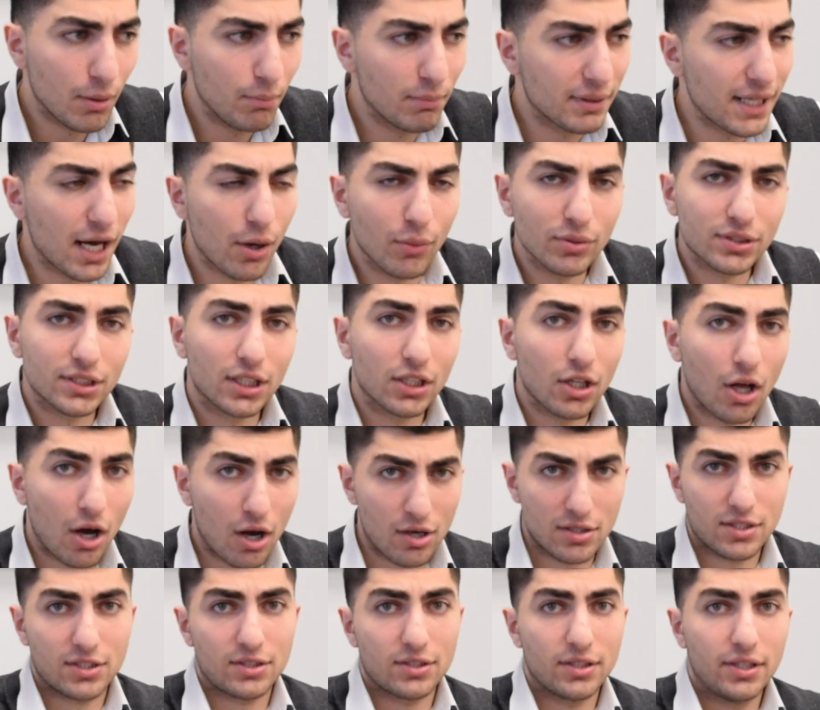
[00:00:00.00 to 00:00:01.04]
But that was a
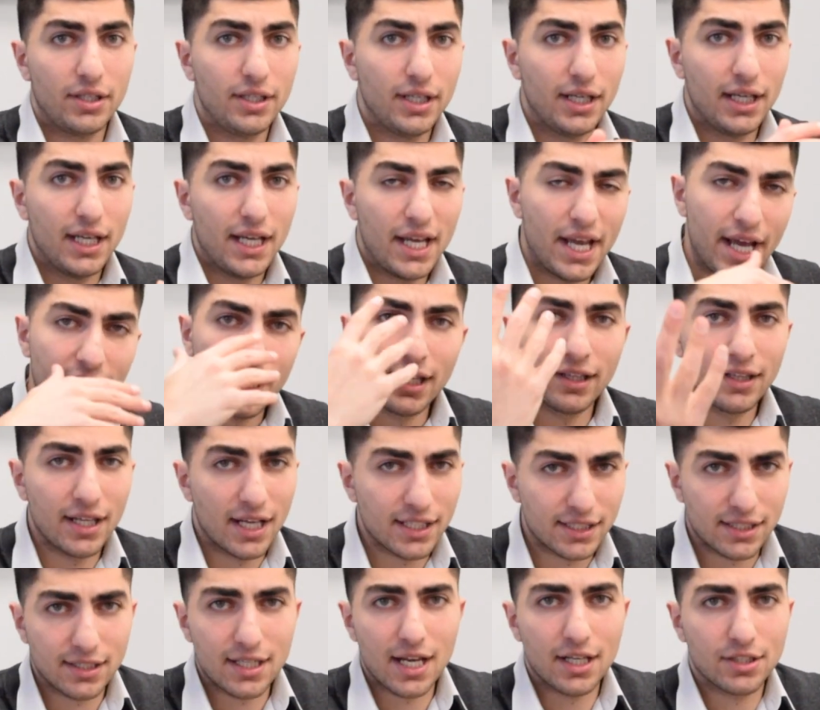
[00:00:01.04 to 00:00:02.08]
loss and a
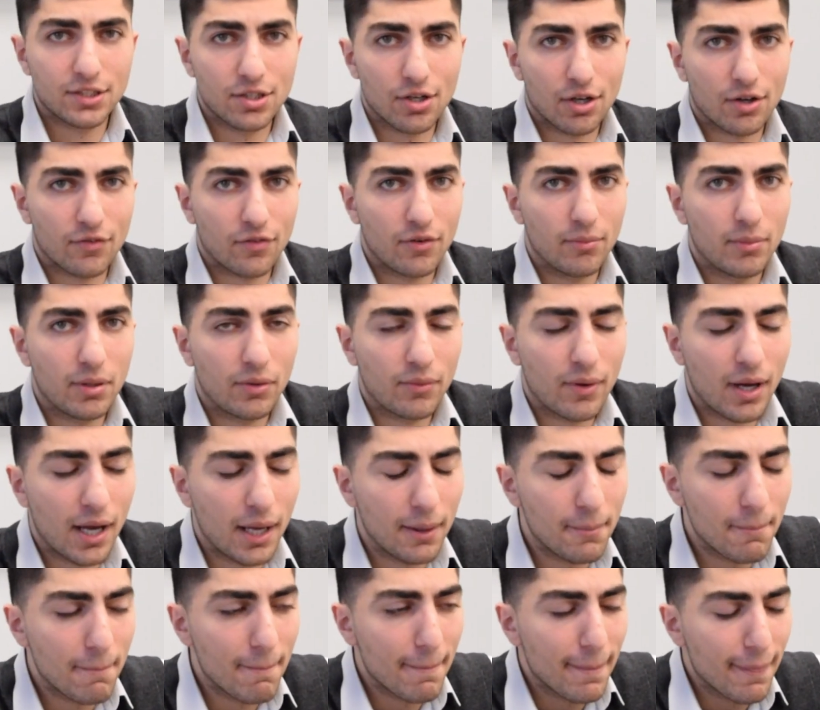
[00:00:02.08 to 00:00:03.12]
lesson I took from it,
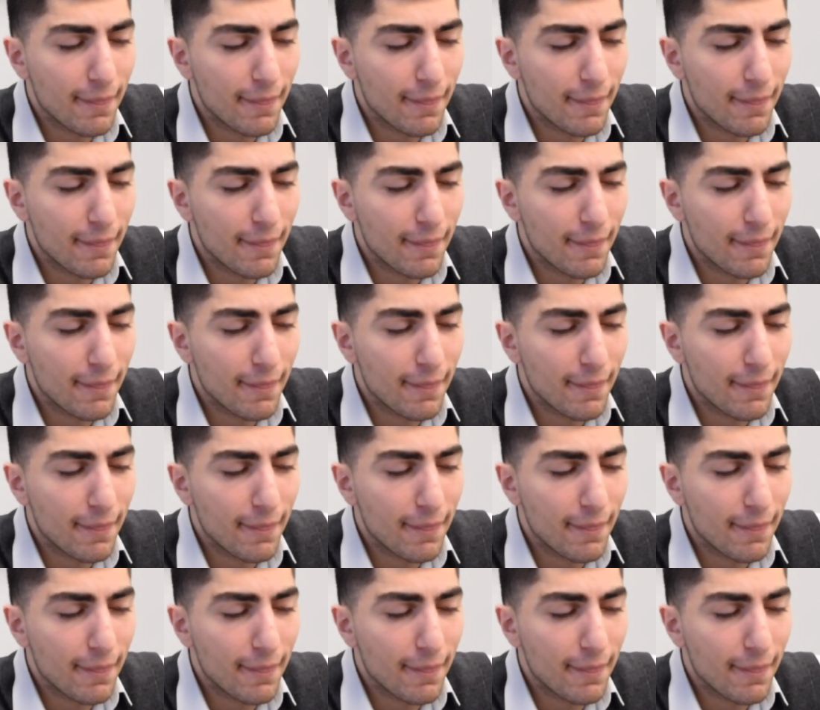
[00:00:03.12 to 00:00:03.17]
right?